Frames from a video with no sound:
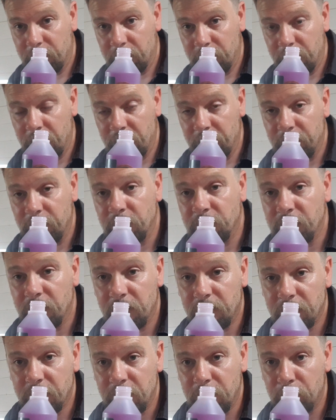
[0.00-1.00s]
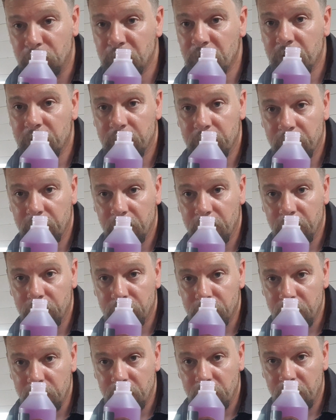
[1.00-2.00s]
if you take a deep breath of that
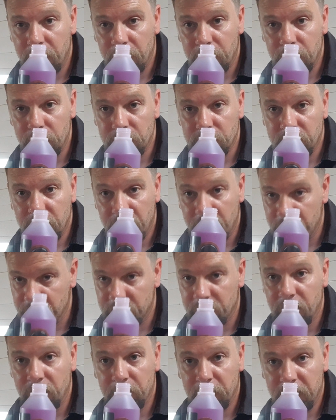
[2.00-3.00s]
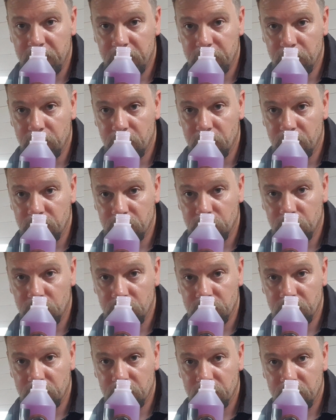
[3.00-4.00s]
through your nose, it's going to make your eyes
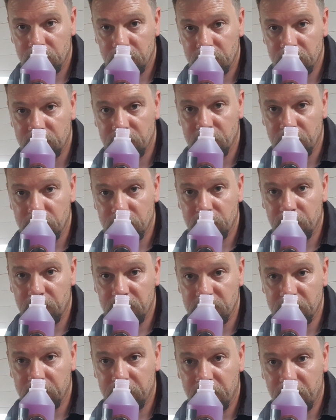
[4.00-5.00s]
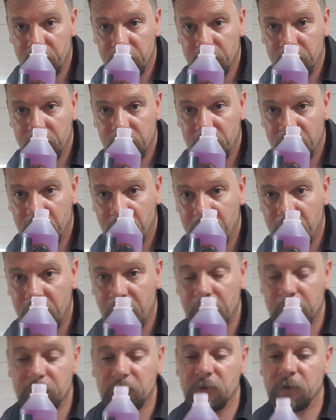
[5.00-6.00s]
water. There's no two ways about it.
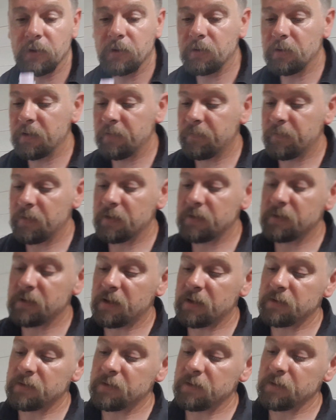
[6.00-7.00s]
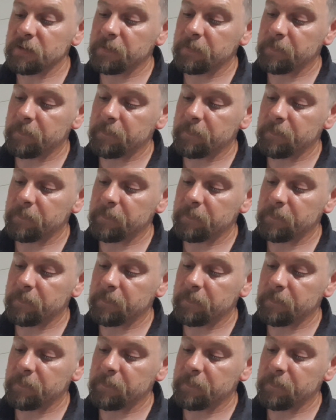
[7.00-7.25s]
Absolutely fantastic.